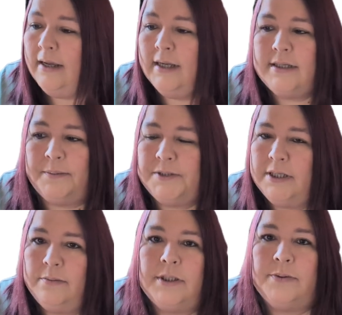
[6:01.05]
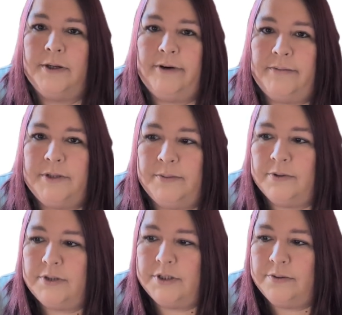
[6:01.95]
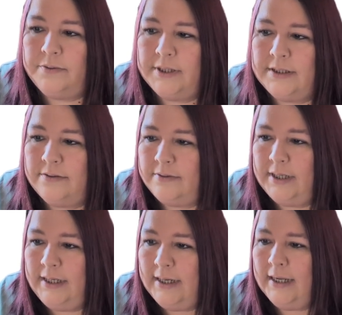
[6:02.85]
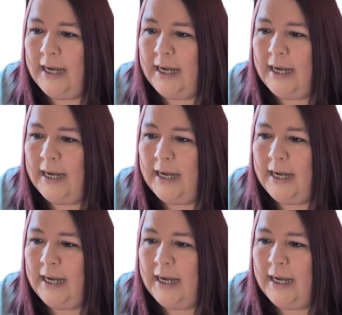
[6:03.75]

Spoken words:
It's up to you which way around you want to do this, okay?